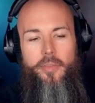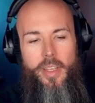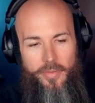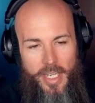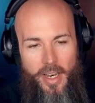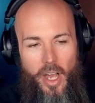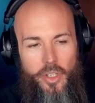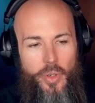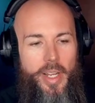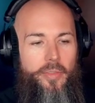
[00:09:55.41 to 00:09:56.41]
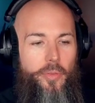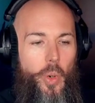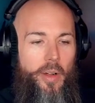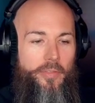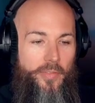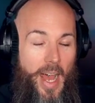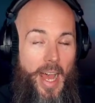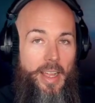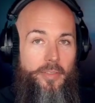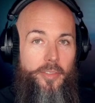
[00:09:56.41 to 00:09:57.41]
$1,500 for a
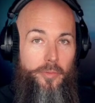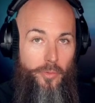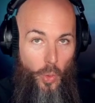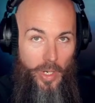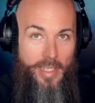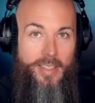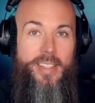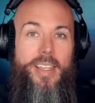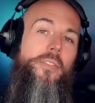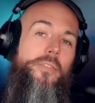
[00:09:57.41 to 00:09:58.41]
5-voice